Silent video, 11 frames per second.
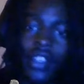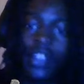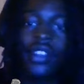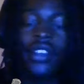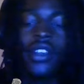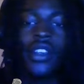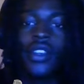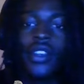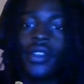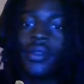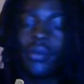then.
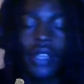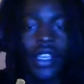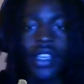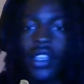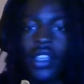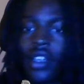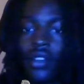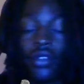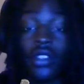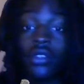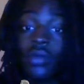Man, I
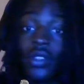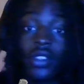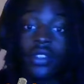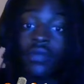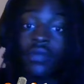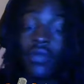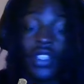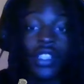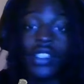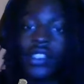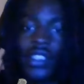don't know, bro. It,
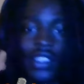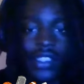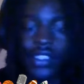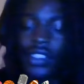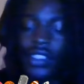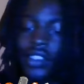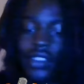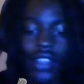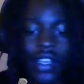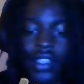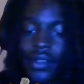it, it's it's
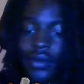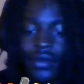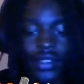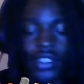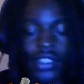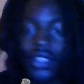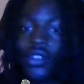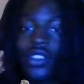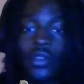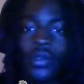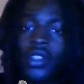like it's so
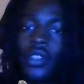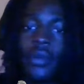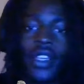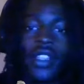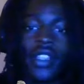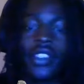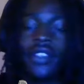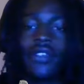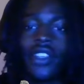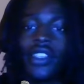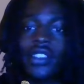disappointing, man, to see
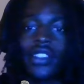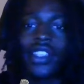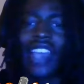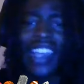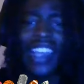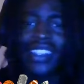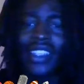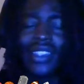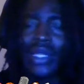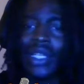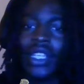Phoenix. Cause I
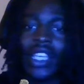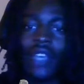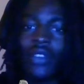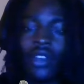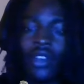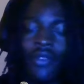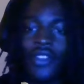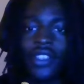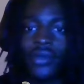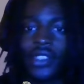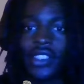think even though
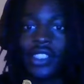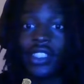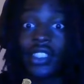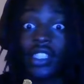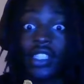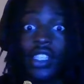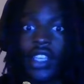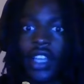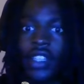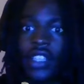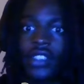Phoenix was a six seed,
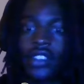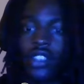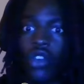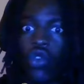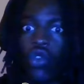I think so